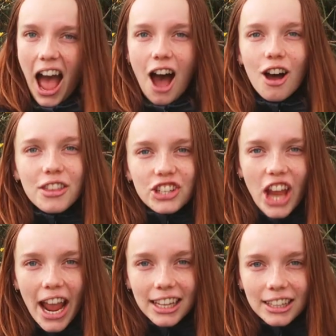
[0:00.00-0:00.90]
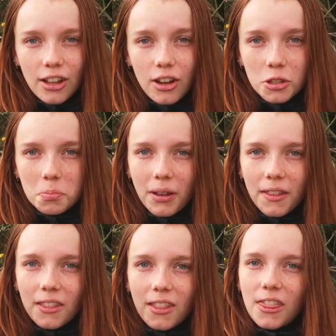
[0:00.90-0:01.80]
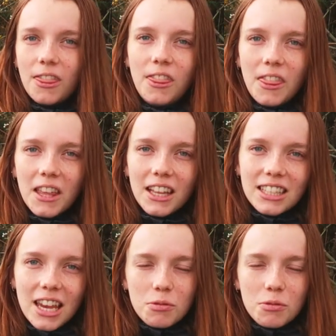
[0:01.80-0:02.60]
how the jacket looks, but it